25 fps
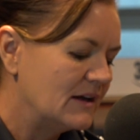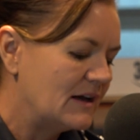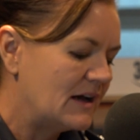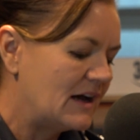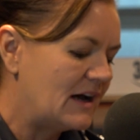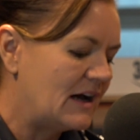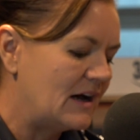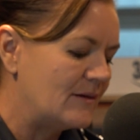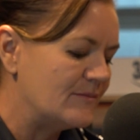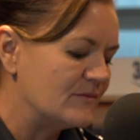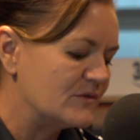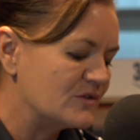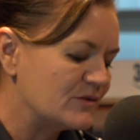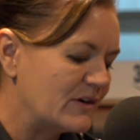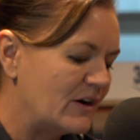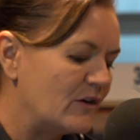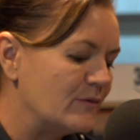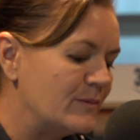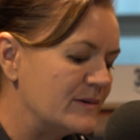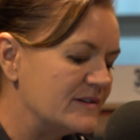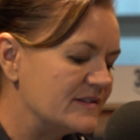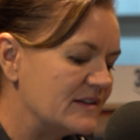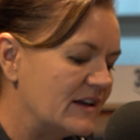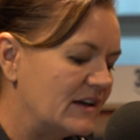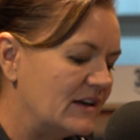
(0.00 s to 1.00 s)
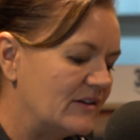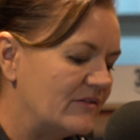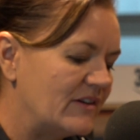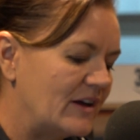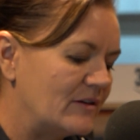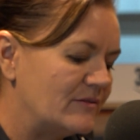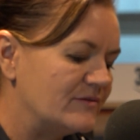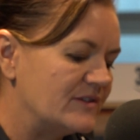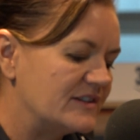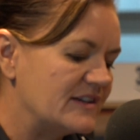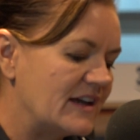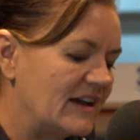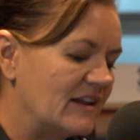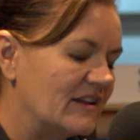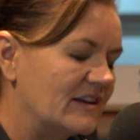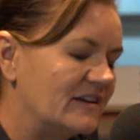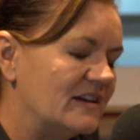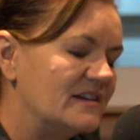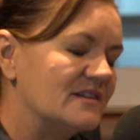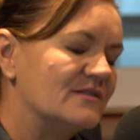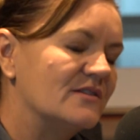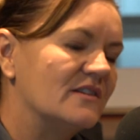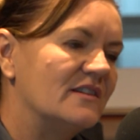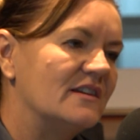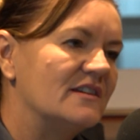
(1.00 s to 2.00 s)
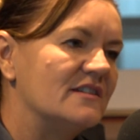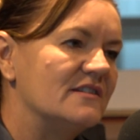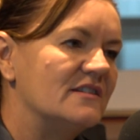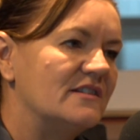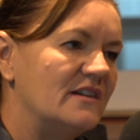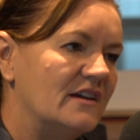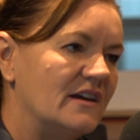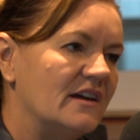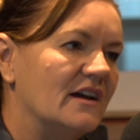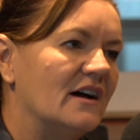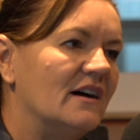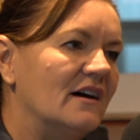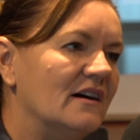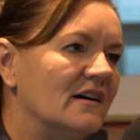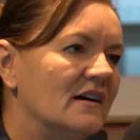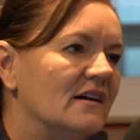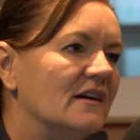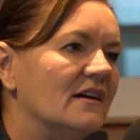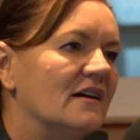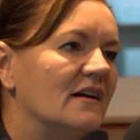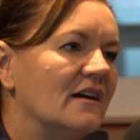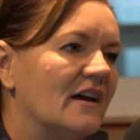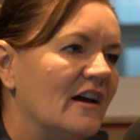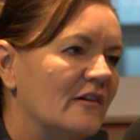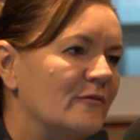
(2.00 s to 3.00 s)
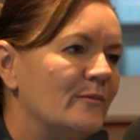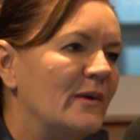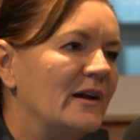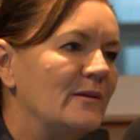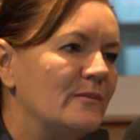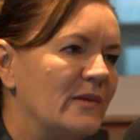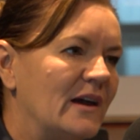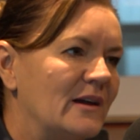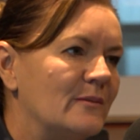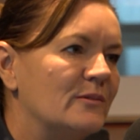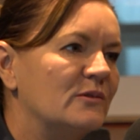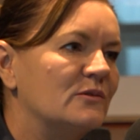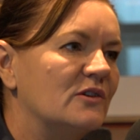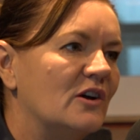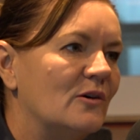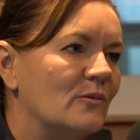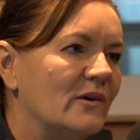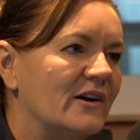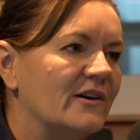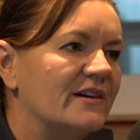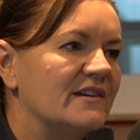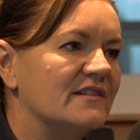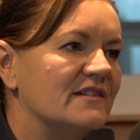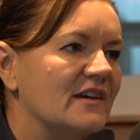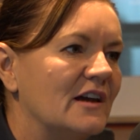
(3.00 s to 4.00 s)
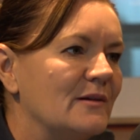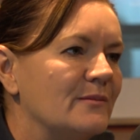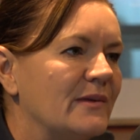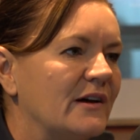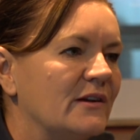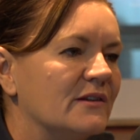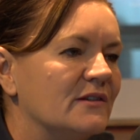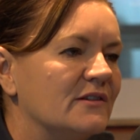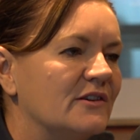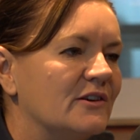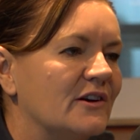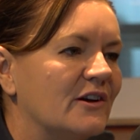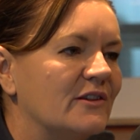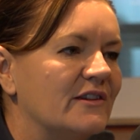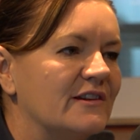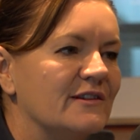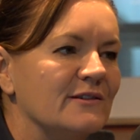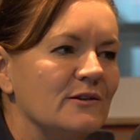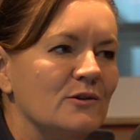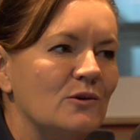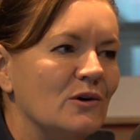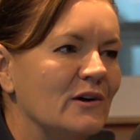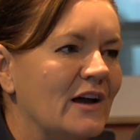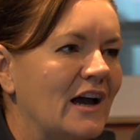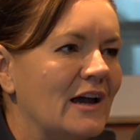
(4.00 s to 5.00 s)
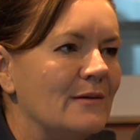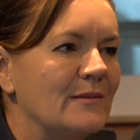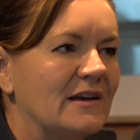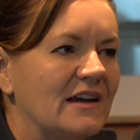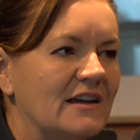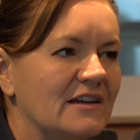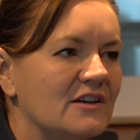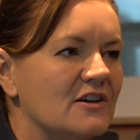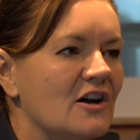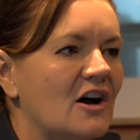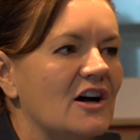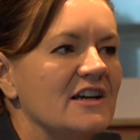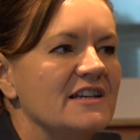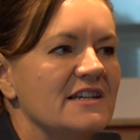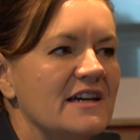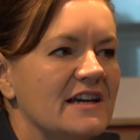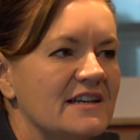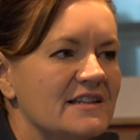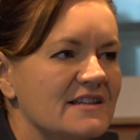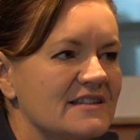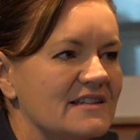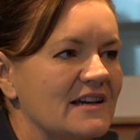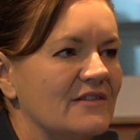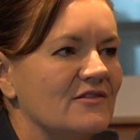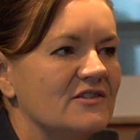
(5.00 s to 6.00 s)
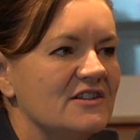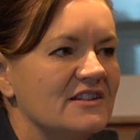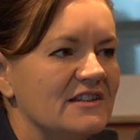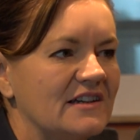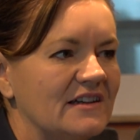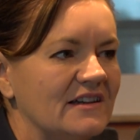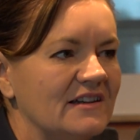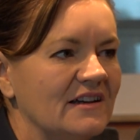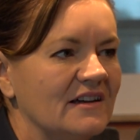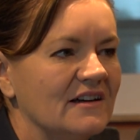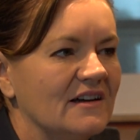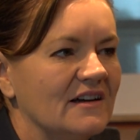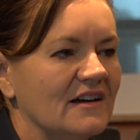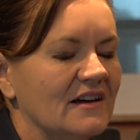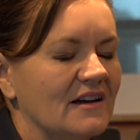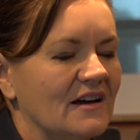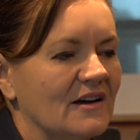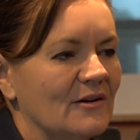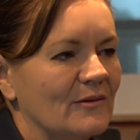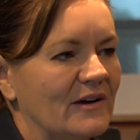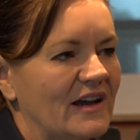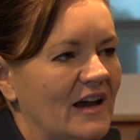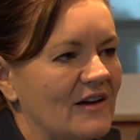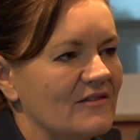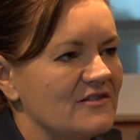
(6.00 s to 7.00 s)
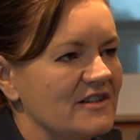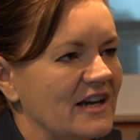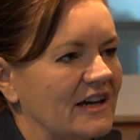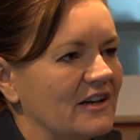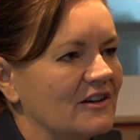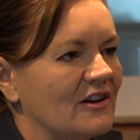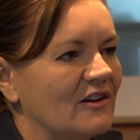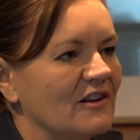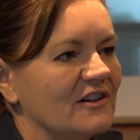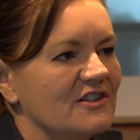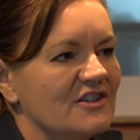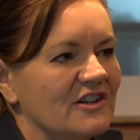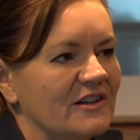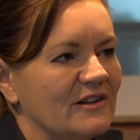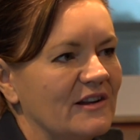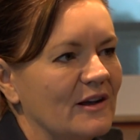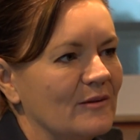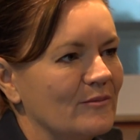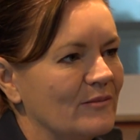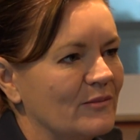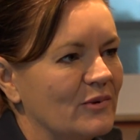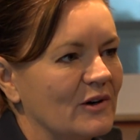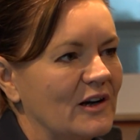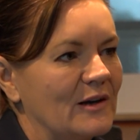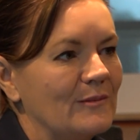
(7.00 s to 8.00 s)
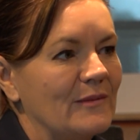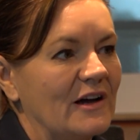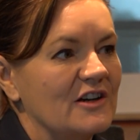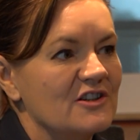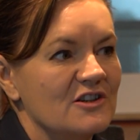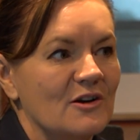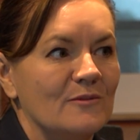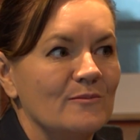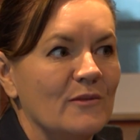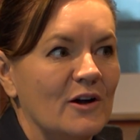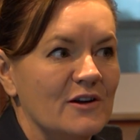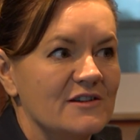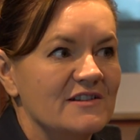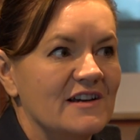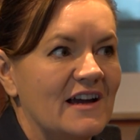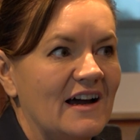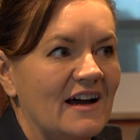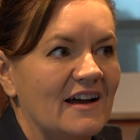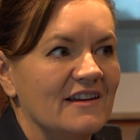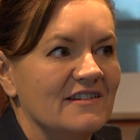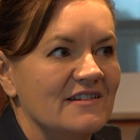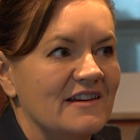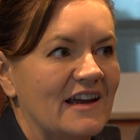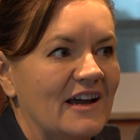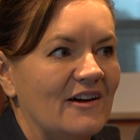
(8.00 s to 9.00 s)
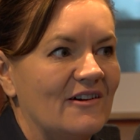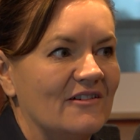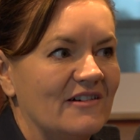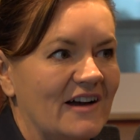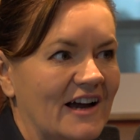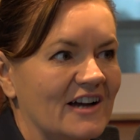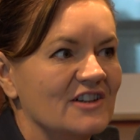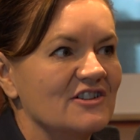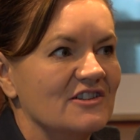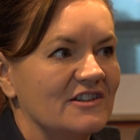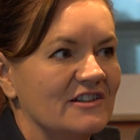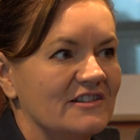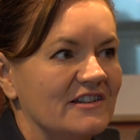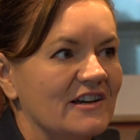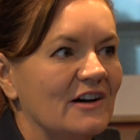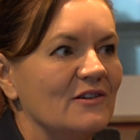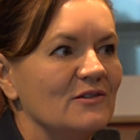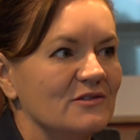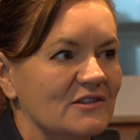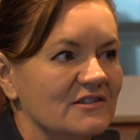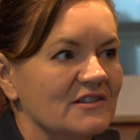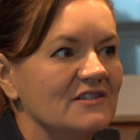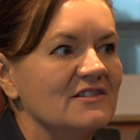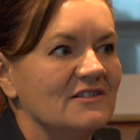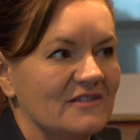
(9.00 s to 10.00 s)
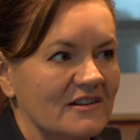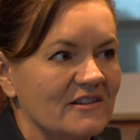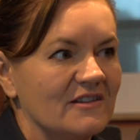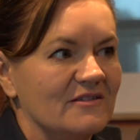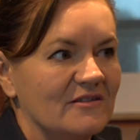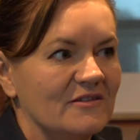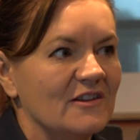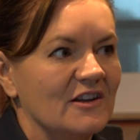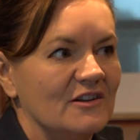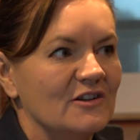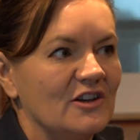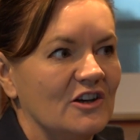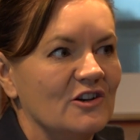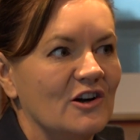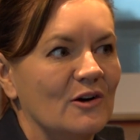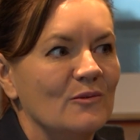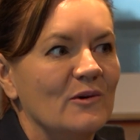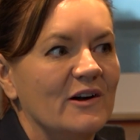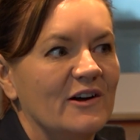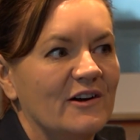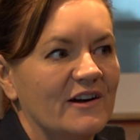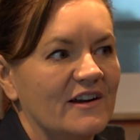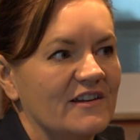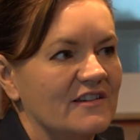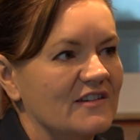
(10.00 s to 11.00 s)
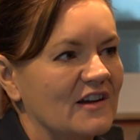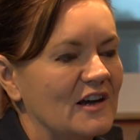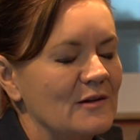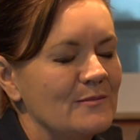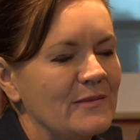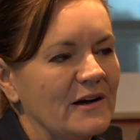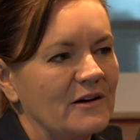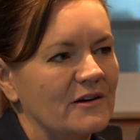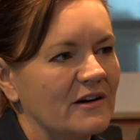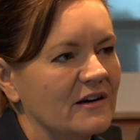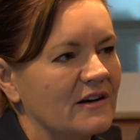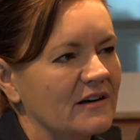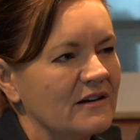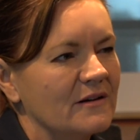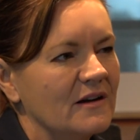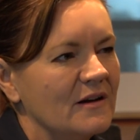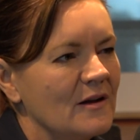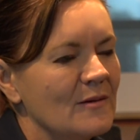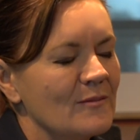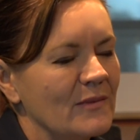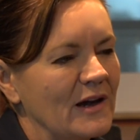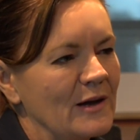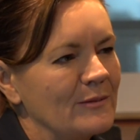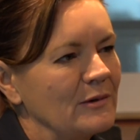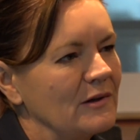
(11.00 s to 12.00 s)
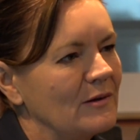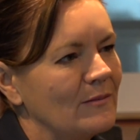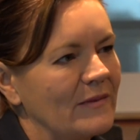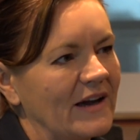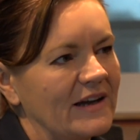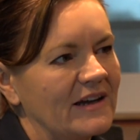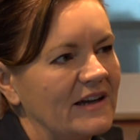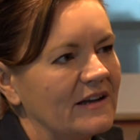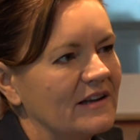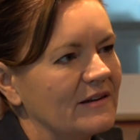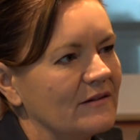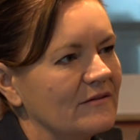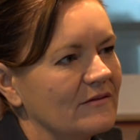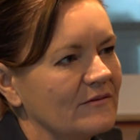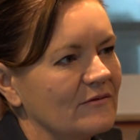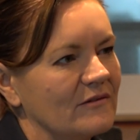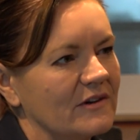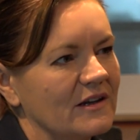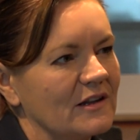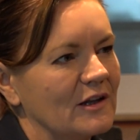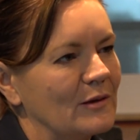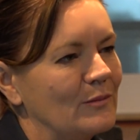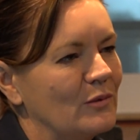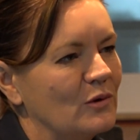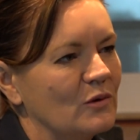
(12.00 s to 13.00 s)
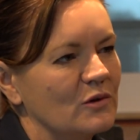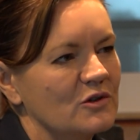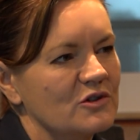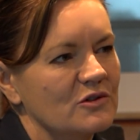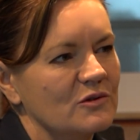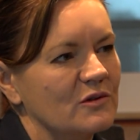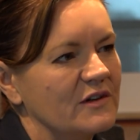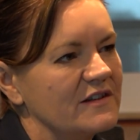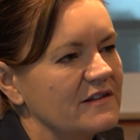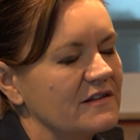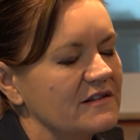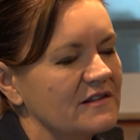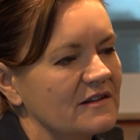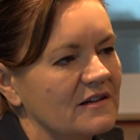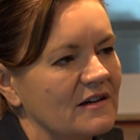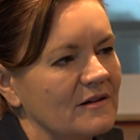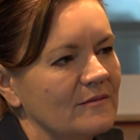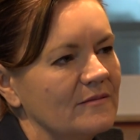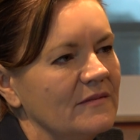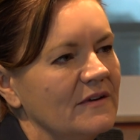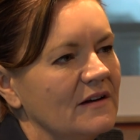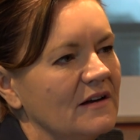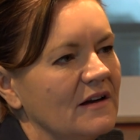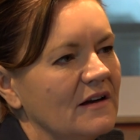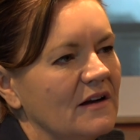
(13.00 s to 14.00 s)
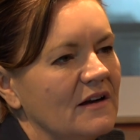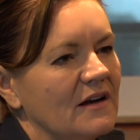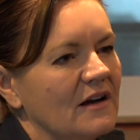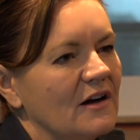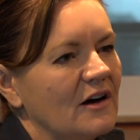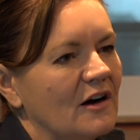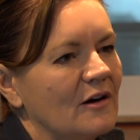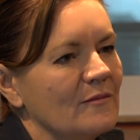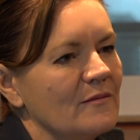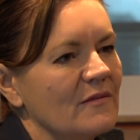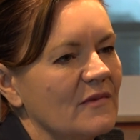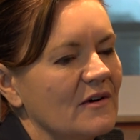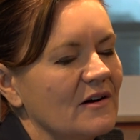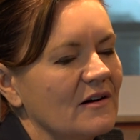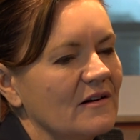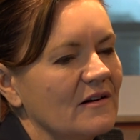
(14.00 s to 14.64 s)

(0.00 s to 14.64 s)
12% of our fatalities for this year have been people not wearing seatbelts. You know, this law came in 1970. We have technology that pretty much on most cars now actually tells us that you're not wearing a seatbelt, and people are making really poor choices. And I'm